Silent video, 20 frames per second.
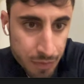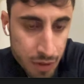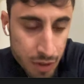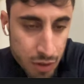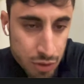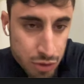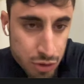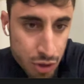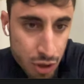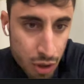
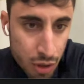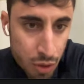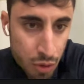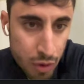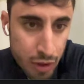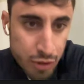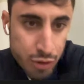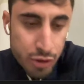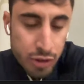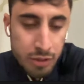So
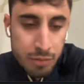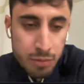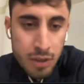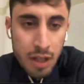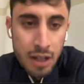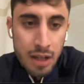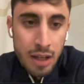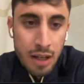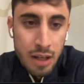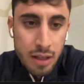in redeem
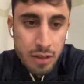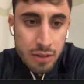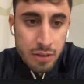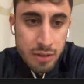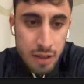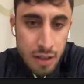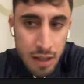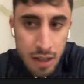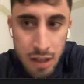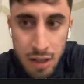dyad,
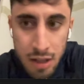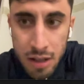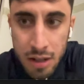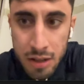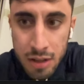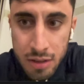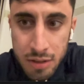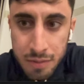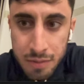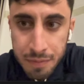
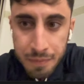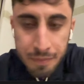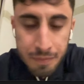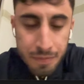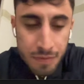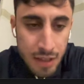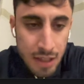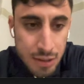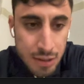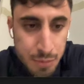
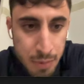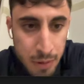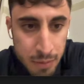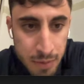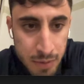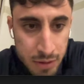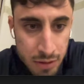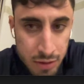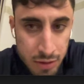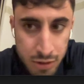as
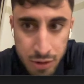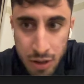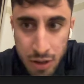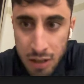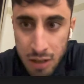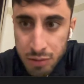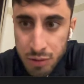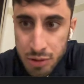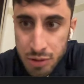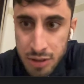parameters, you
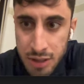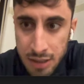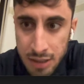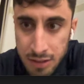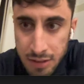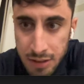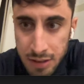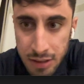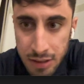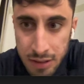have to
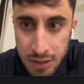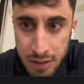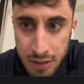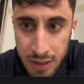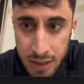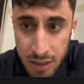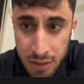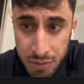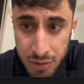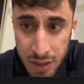set the
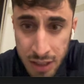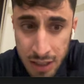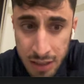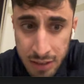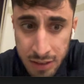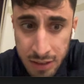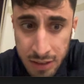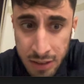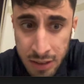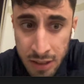DNFT
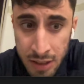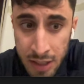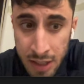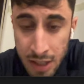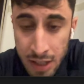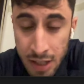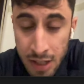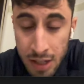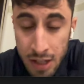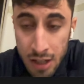ID.
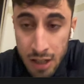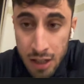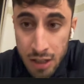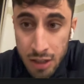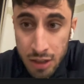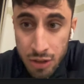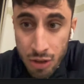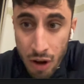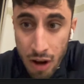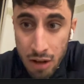
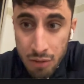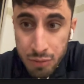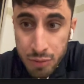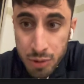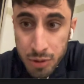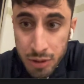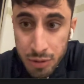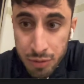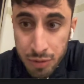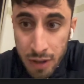You have to
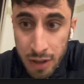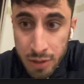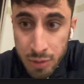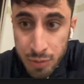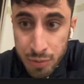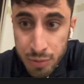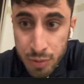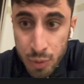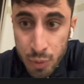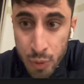
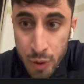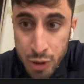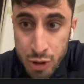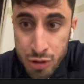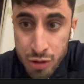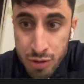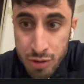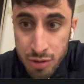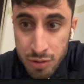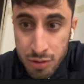define
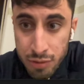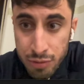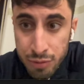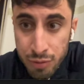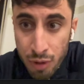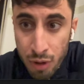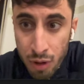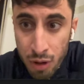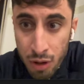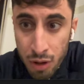which
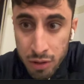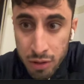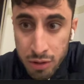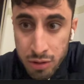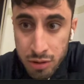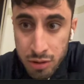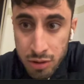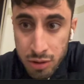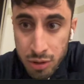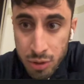vault
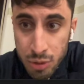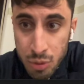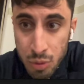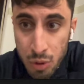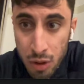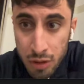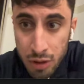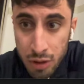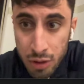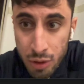you
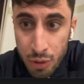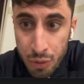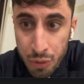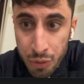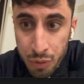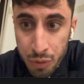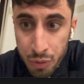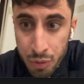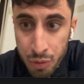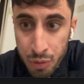want to go
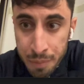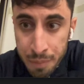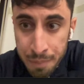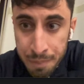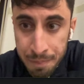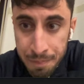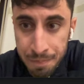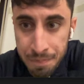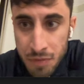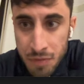through,
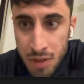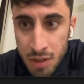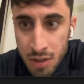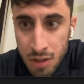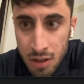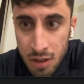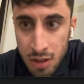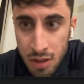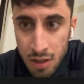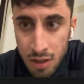
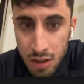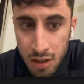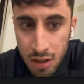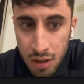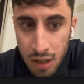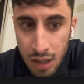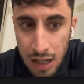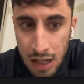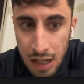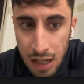
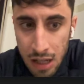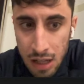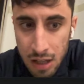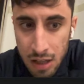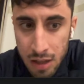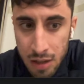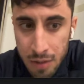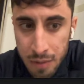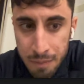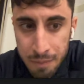
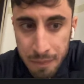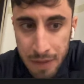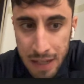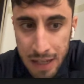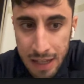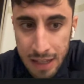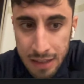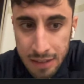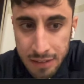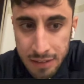
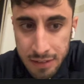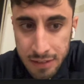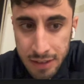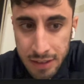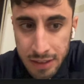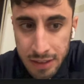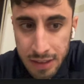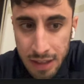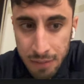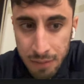and
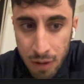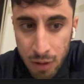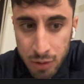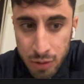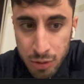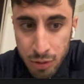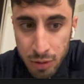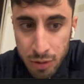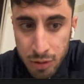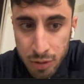the amount
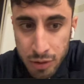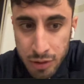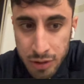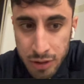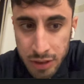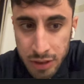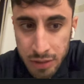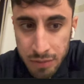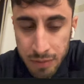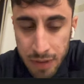you want to
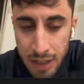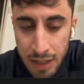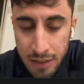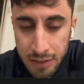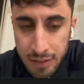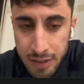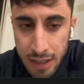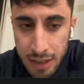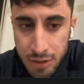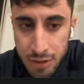redeem and
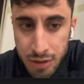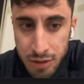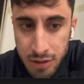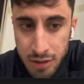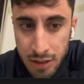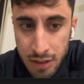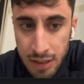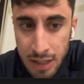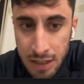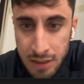the address
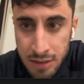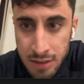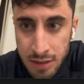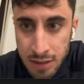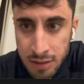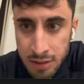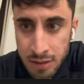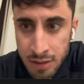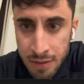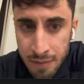that gets
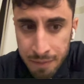it.